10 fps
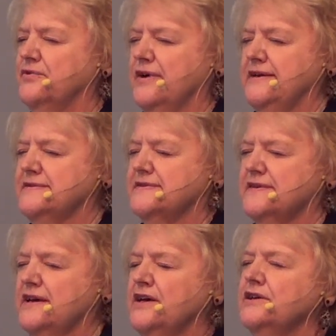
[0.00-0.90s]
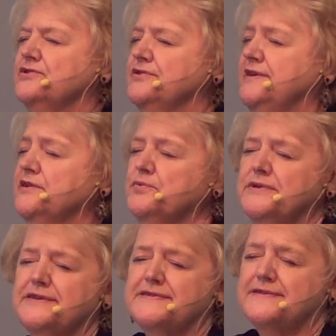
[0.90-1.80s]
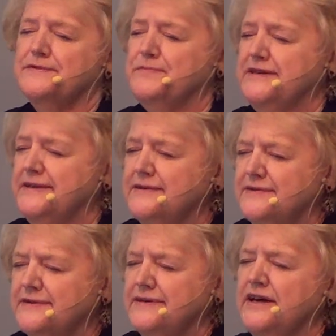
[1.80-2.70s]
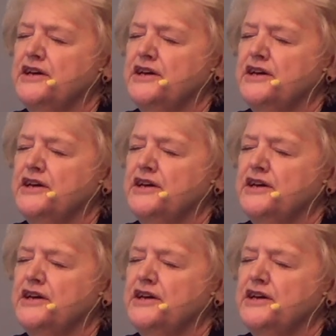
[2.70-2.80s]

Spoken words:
grace to heal what is to be healed,